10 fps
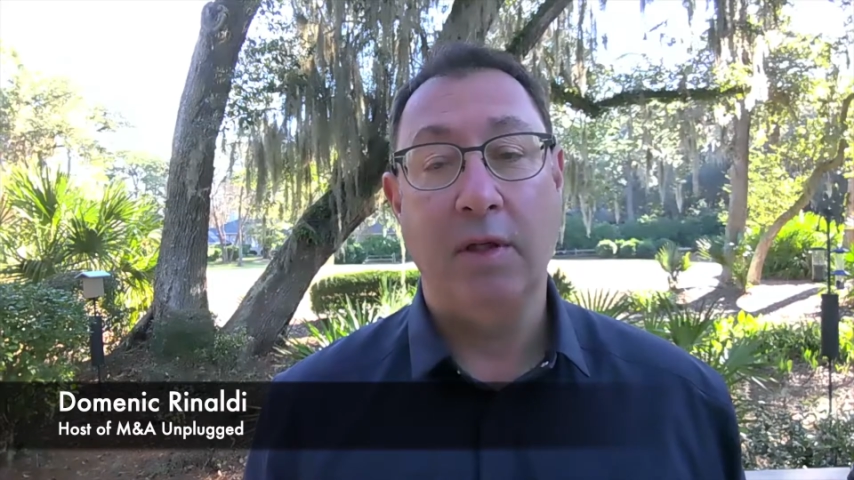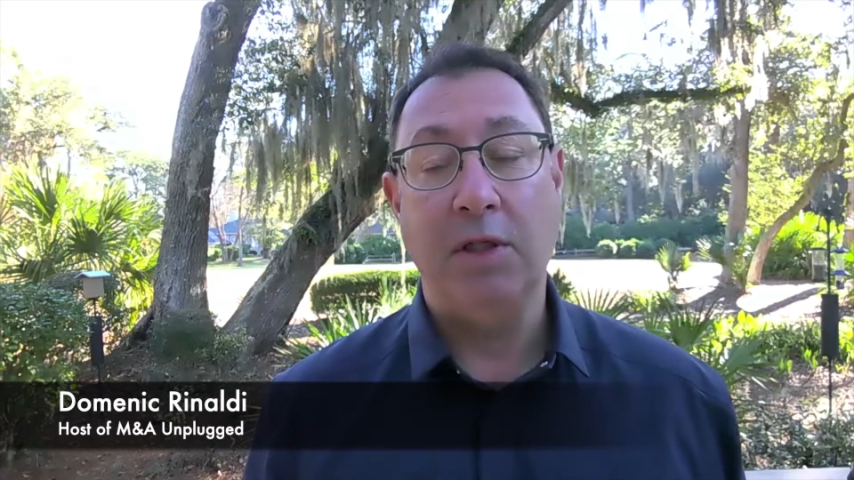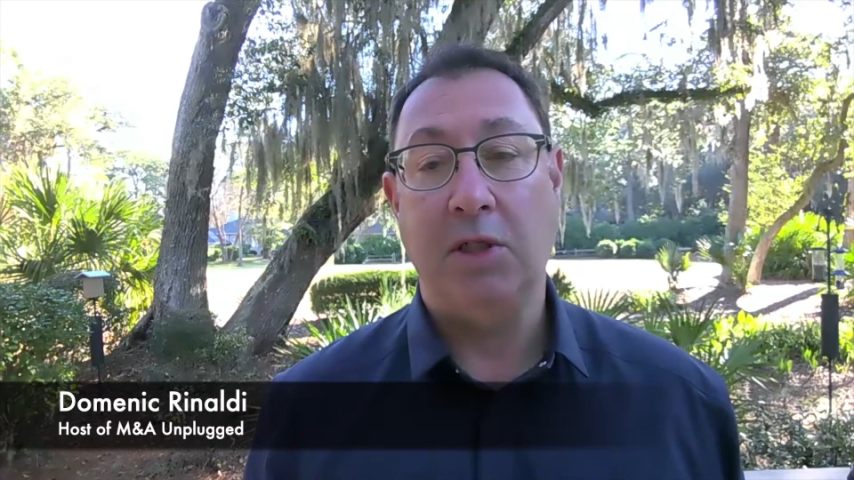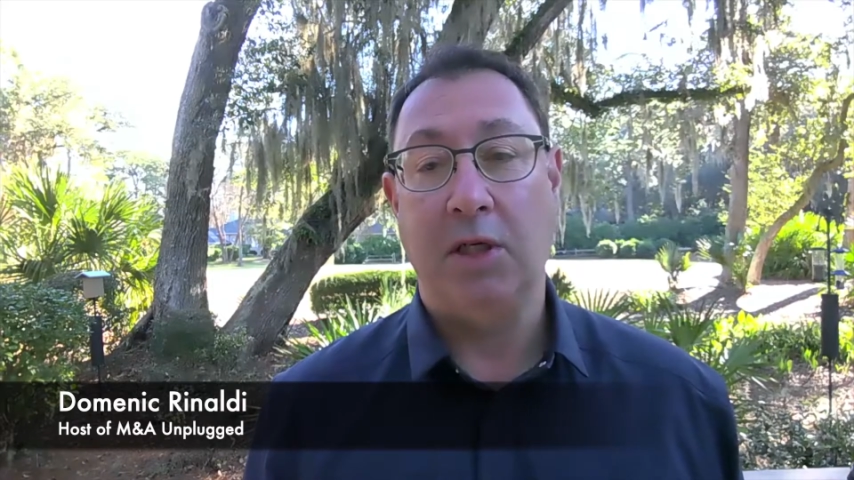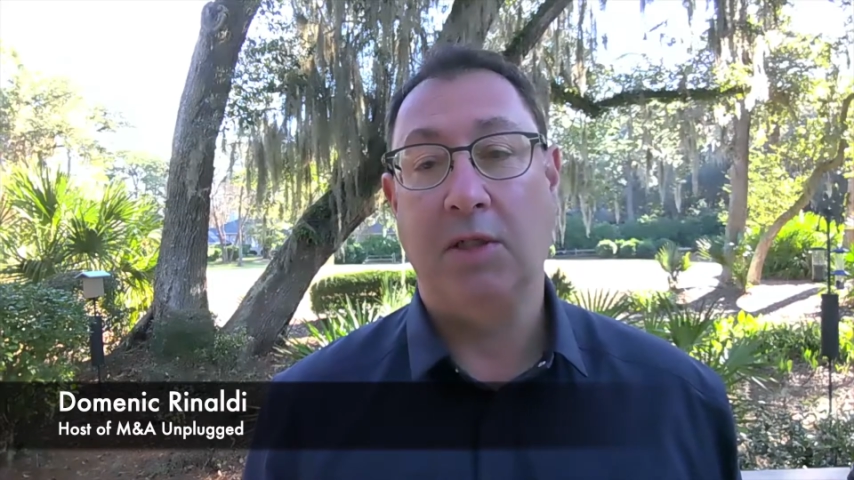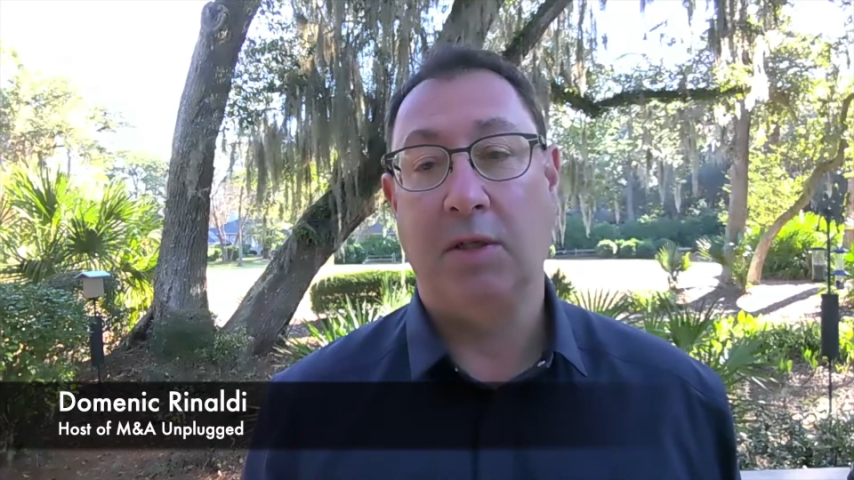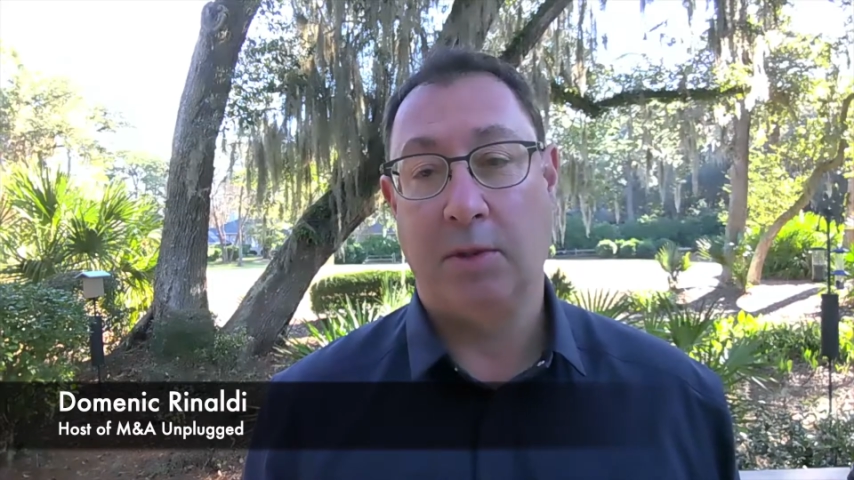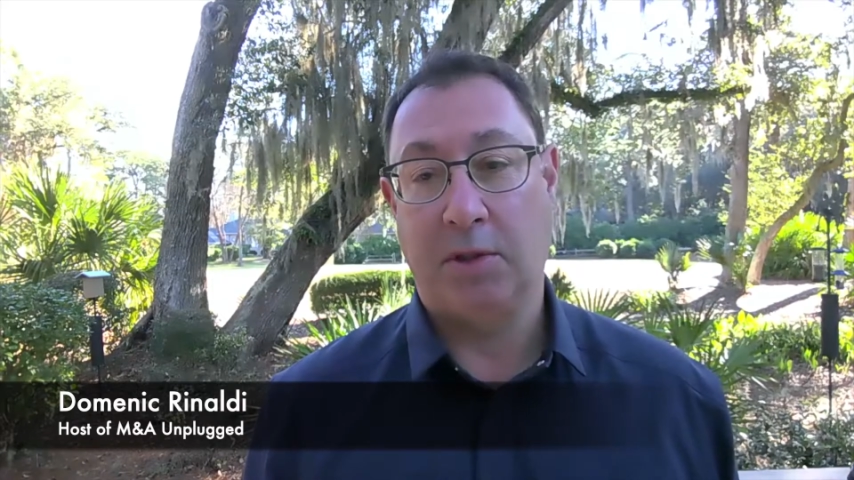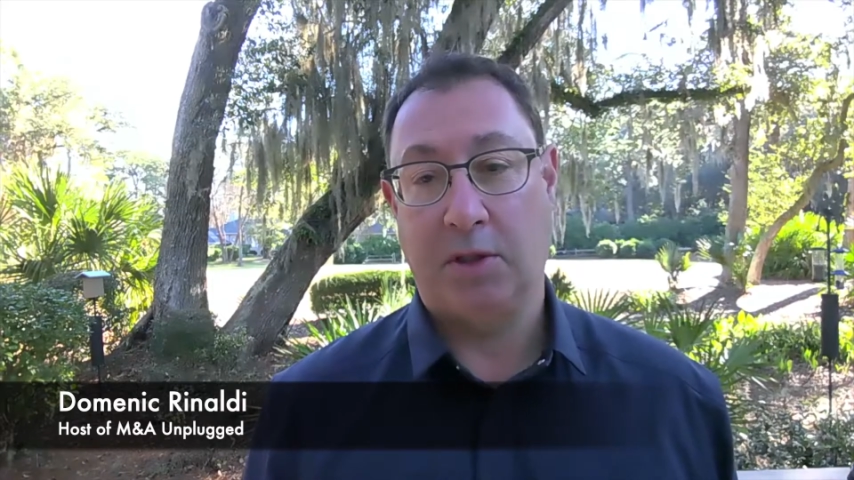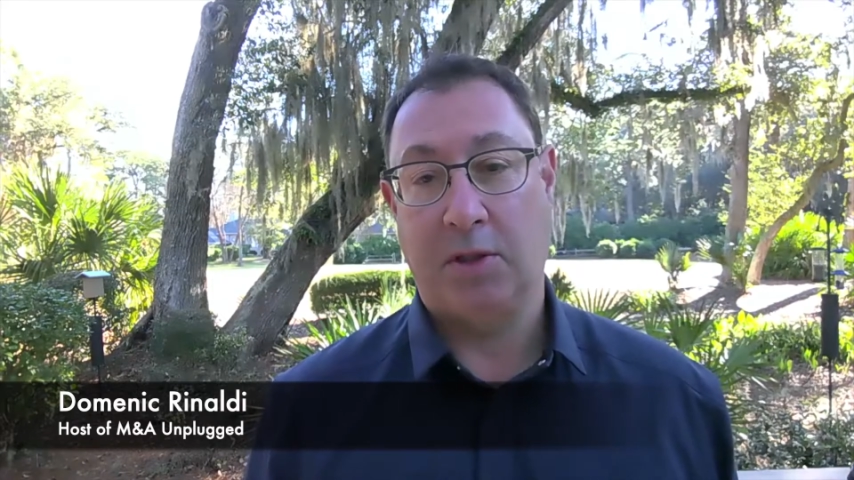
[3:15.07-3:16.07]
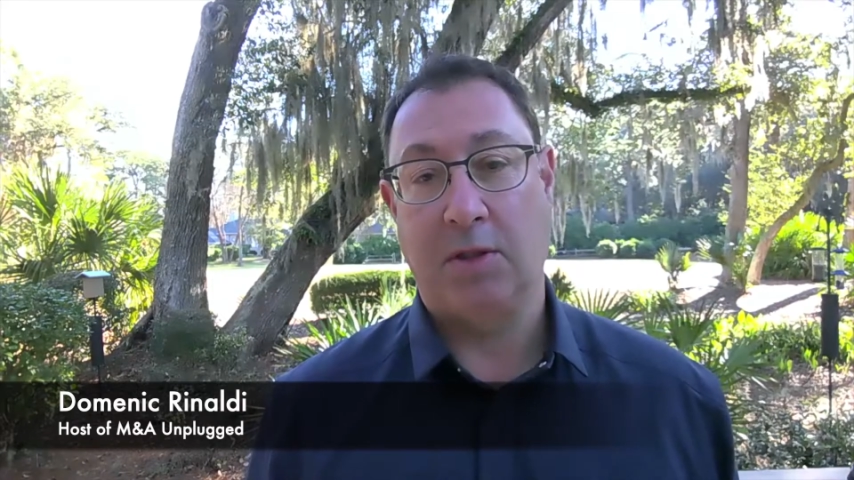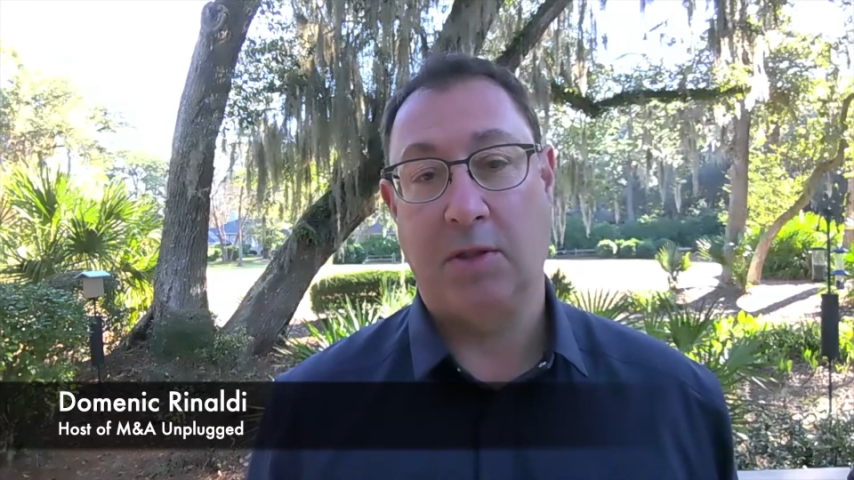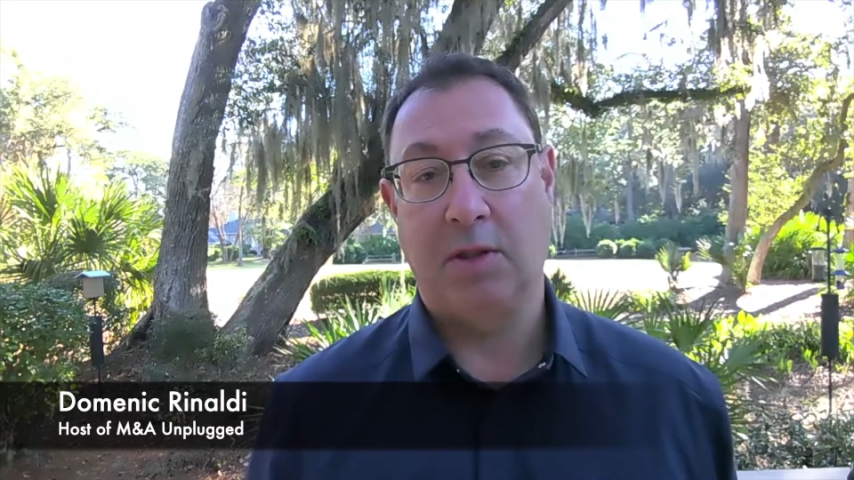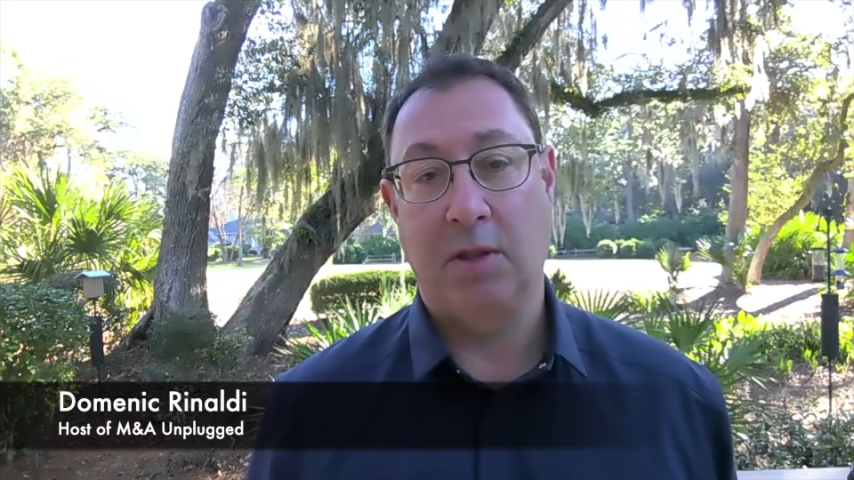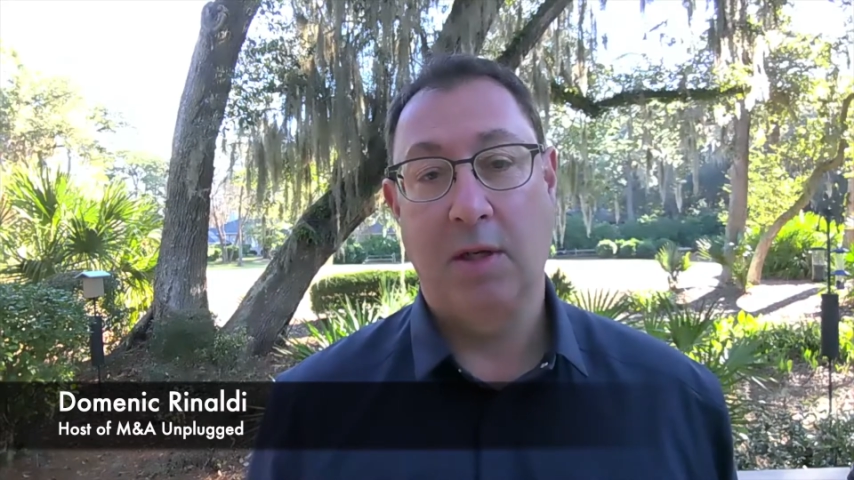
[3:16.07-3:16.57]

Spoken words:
seek some assistance,